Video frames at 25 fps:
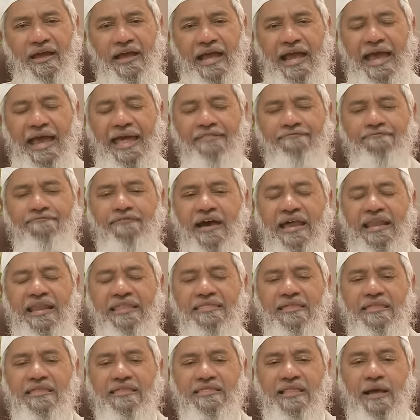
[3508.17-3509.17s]
As far
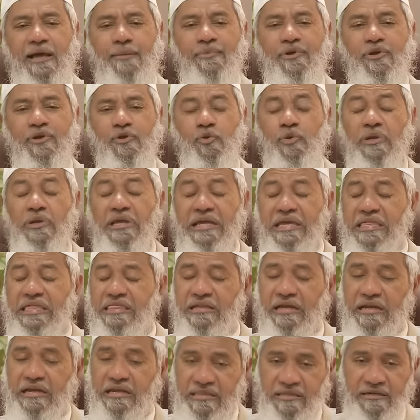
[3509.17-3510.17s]
as Islamic ruling is
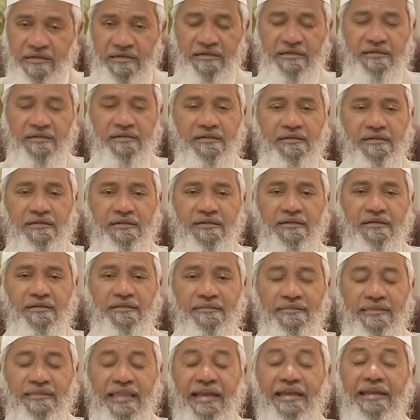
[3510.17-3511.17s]
concerned,
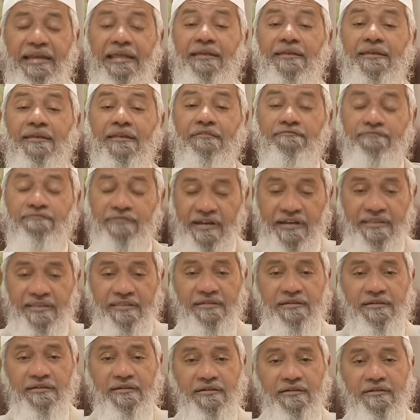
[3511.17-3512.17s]
that it is
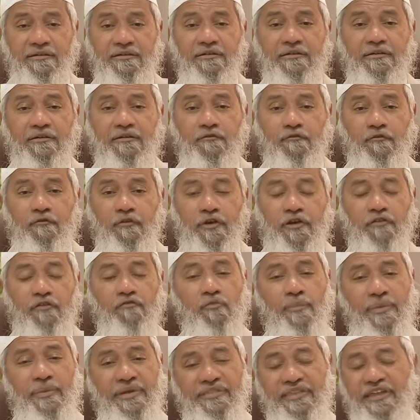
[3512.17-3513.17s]
fard for a
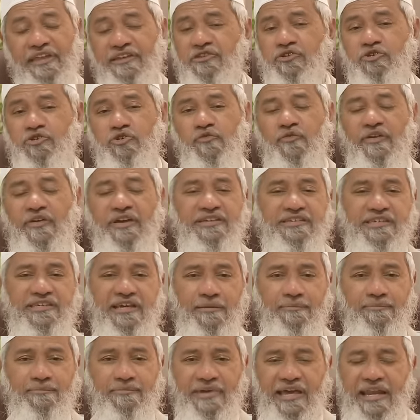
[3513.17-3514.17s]
woman that she should wear
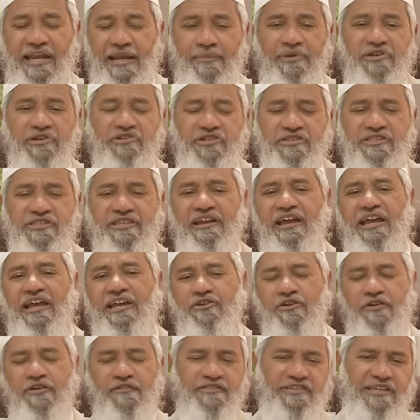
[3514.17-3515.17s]
hijab. And I mentioned the
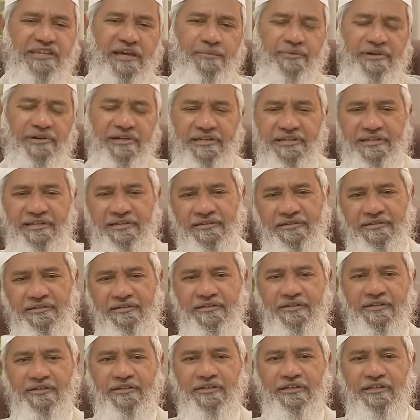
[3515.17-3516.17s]
criteria of hijab earlier.
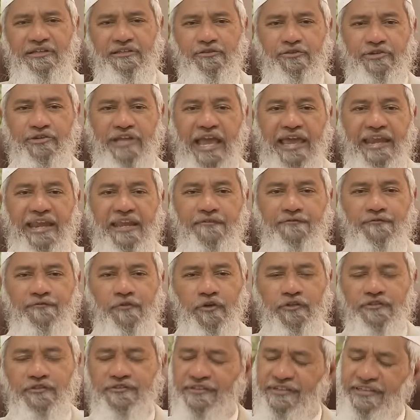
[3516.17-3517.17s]
So can he
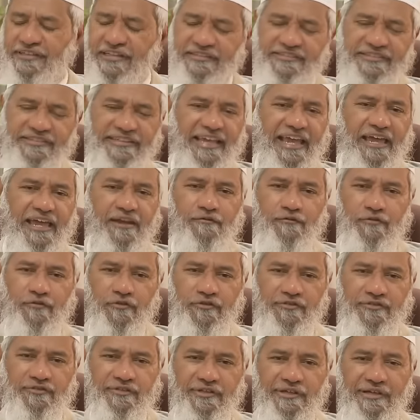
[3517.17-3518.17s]
force? Yes, he can
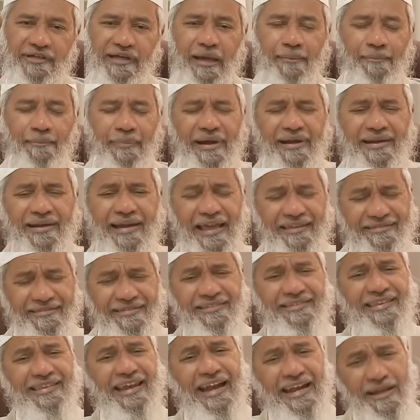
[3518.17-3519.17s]
force. But
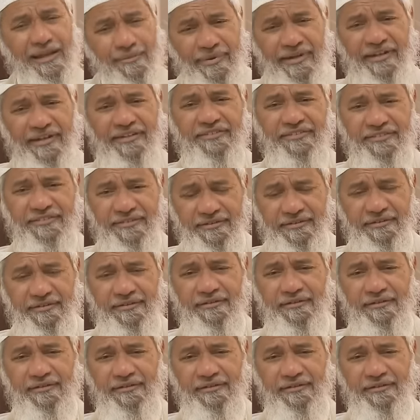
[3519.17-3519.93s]
naturally there are limits.